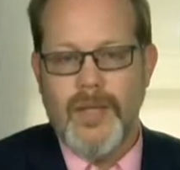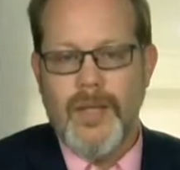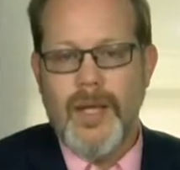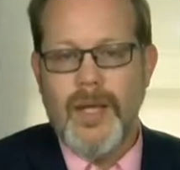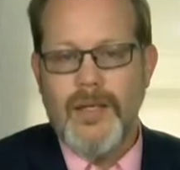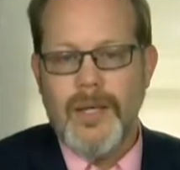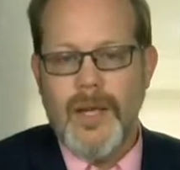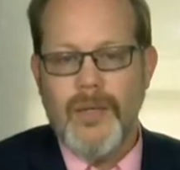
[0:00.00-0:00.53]

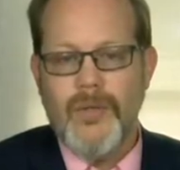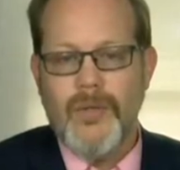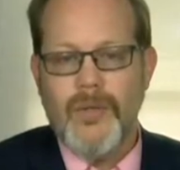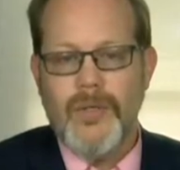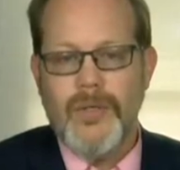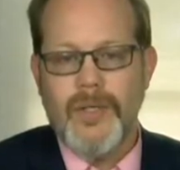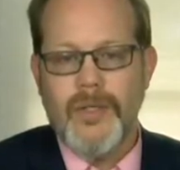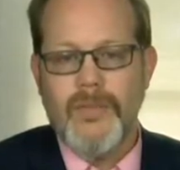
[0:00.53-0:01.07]
and
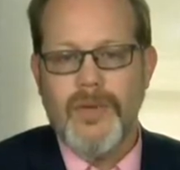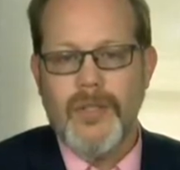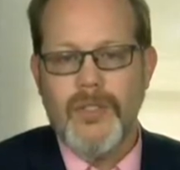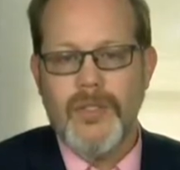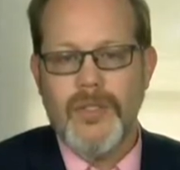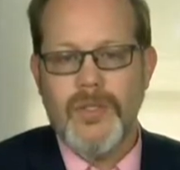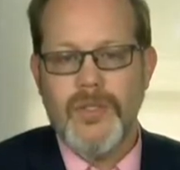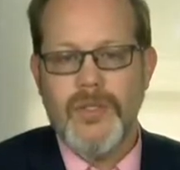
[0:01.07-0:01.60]
tailor
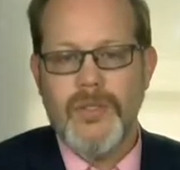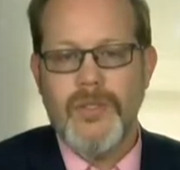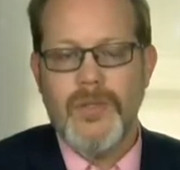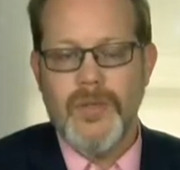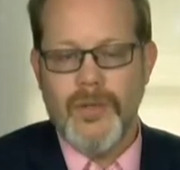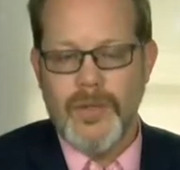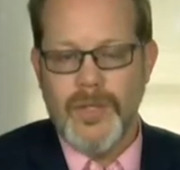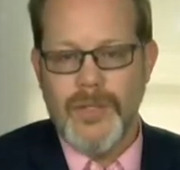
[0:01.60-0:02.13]
interventions to
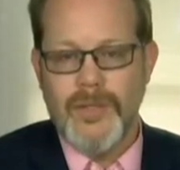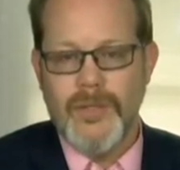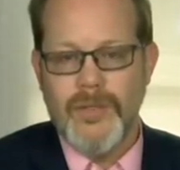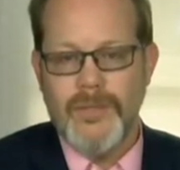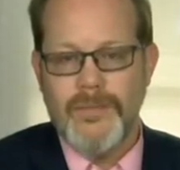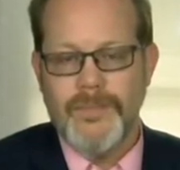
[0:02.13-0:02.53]
their needs.